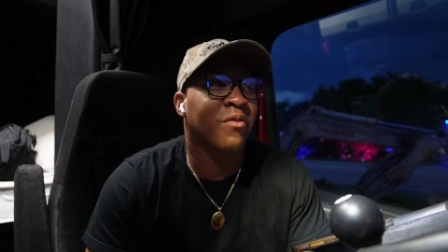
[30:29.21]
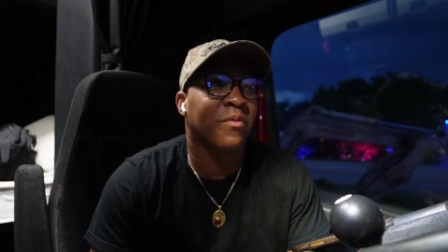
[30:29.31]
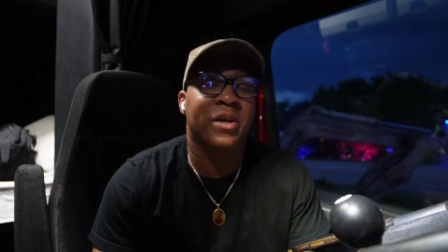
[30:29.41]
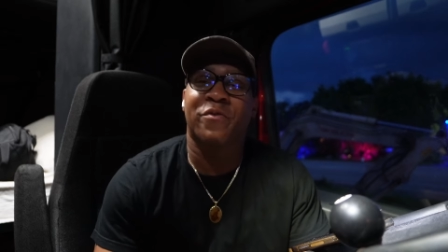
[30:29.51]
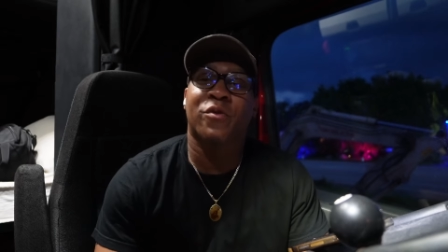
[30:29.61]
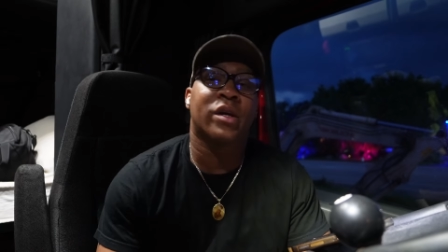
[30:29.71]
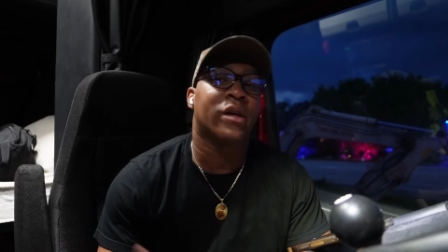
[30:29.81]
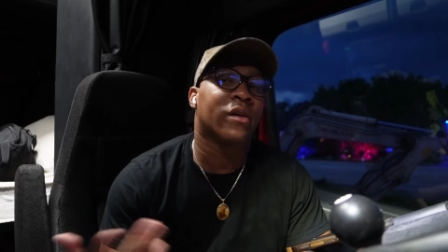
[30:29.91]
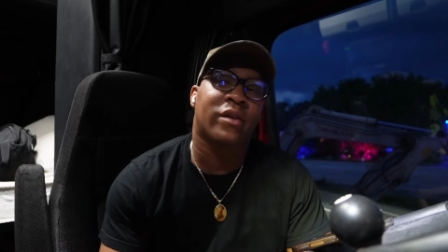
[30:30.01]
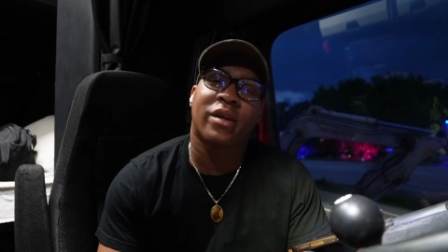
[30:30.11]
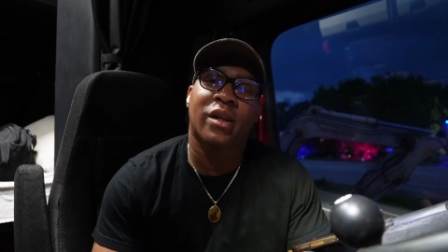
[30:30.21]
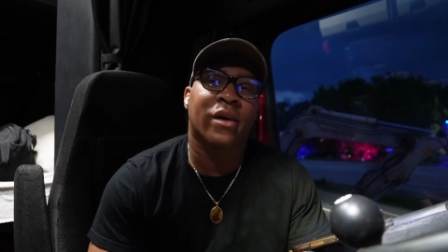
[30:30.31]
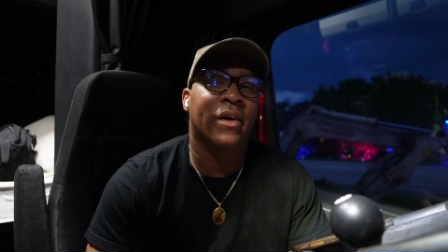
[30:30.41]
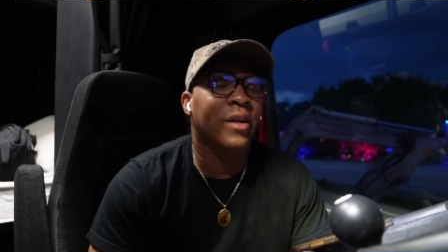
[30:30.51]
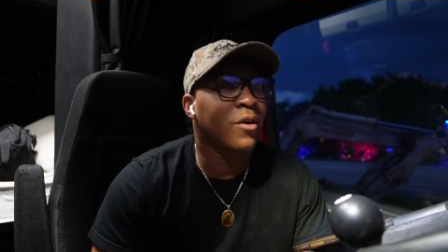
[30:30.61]
If I'm here for a year, y'all
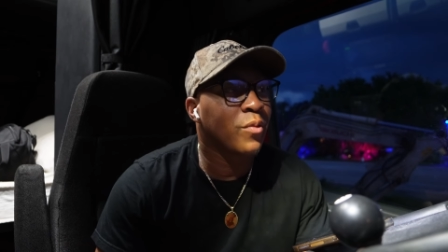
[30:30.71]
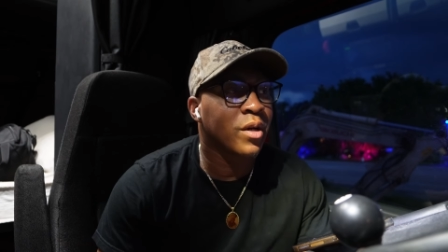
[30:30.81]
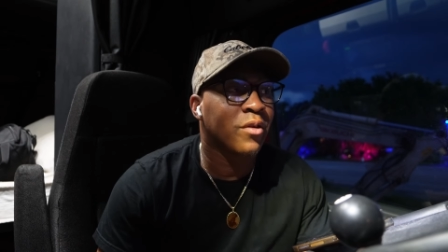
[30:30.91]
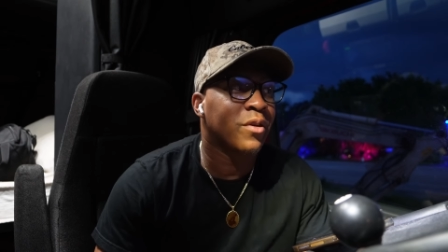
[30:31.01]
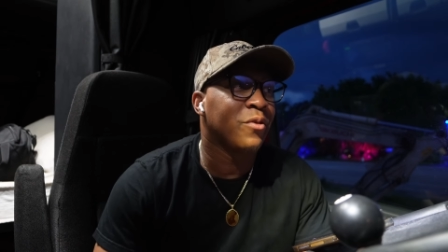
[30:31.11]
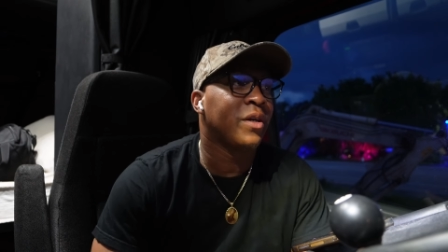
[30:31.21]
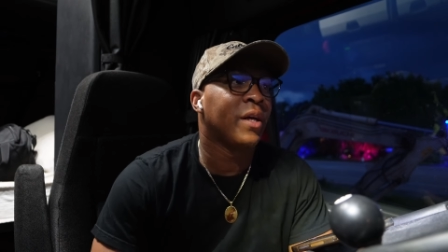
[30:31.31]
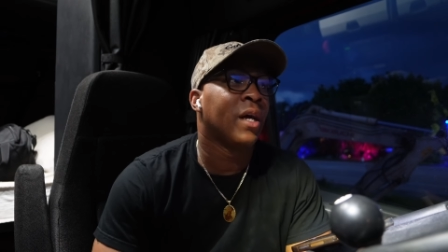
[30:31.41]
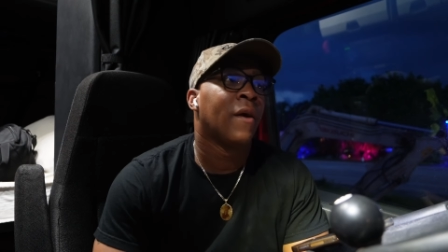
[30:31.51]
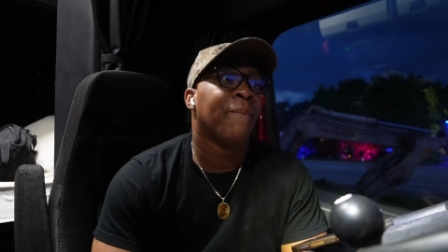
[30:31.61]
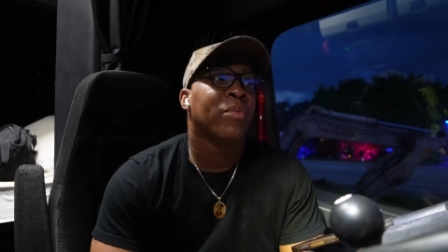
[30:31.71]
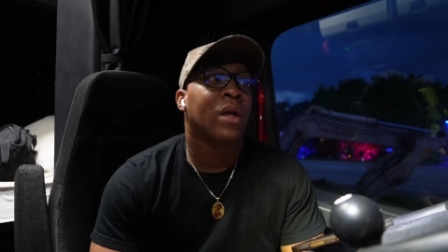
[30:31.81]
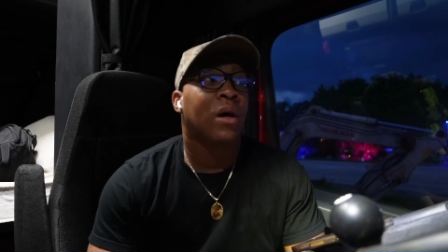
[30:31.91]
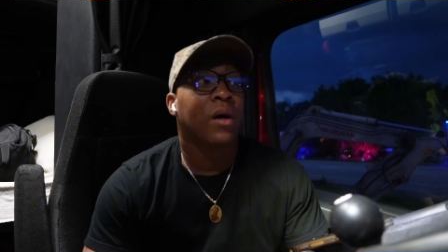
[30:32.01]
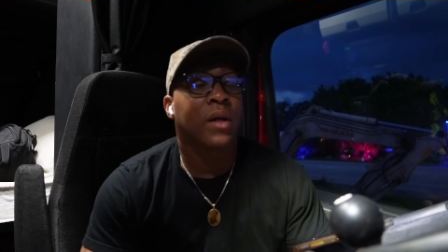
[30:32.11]
already know we gonna do it.
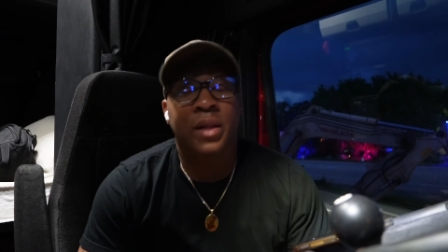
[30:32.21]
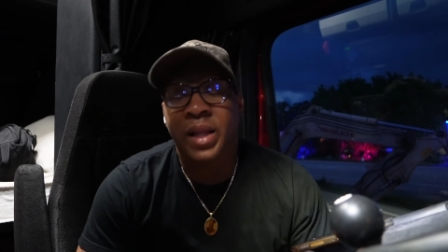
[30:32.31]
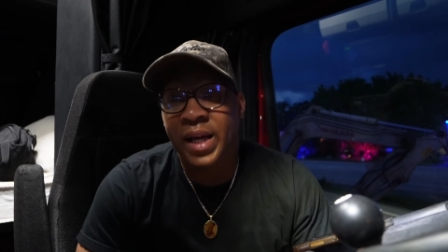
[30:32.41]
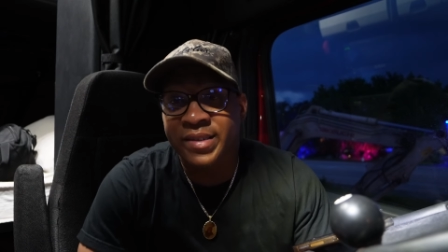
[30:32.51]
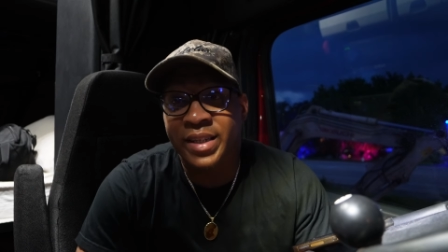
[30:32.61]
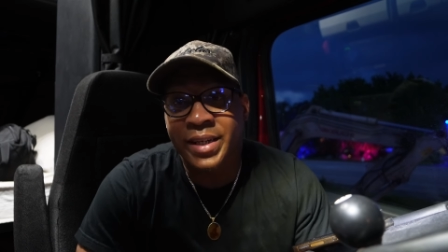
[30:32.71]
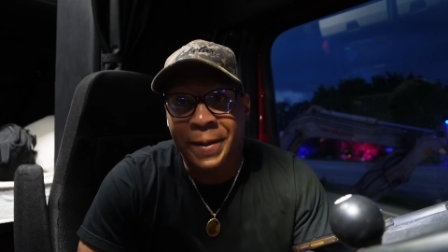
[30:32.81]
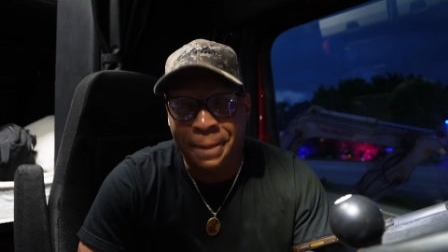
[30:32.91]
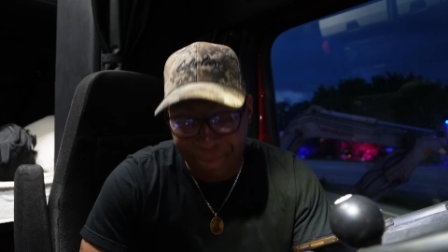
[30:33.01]
Last thing,